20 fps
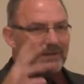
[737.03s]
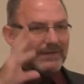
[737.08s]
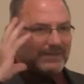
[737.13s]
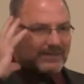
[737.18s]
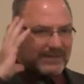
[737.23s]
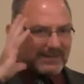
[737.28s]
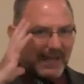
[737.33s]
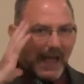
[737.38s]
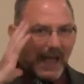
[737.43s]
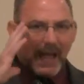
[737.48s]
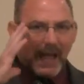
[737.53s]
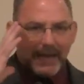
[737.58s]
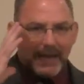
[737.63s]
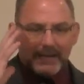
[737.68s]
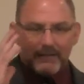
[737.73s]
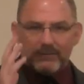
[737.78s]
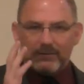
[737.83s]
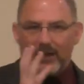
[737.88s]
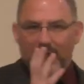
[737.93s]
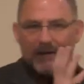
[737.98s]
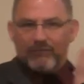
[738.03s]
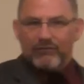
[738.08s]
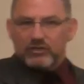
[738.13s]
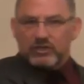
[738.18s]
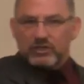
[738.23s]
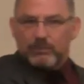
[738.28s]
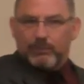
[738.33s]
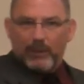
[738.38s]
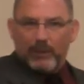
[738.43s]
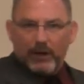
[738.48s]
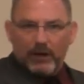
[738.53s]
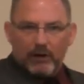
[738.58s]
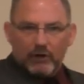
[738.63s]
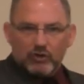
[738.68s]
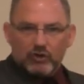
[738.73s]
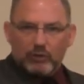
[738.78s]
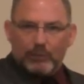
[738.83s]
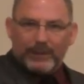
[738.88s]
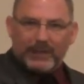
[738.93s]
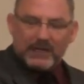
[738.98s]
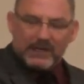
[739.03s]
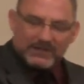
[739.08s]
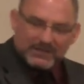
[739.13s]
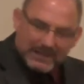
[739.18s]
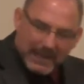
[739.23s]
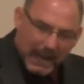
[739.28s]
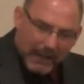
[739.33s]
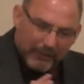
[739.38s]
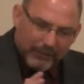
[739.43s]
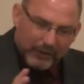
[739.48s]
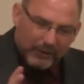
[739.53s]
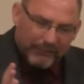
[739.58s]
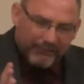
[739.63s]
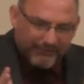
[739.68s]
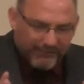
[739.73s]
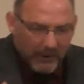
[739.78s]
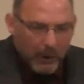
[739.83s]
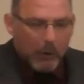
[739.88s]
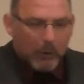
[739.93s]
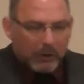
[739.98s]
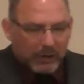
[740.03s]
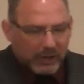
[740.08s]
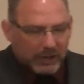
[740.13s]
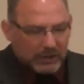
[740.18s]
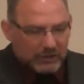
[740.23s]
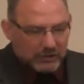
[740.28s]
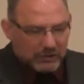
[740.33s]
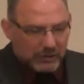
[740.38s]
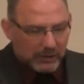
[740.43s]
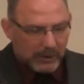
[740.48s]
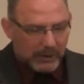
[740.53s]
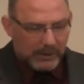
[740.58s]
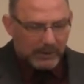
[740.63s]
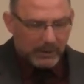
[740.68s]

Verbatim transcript: sight of the spiritual because now they're focused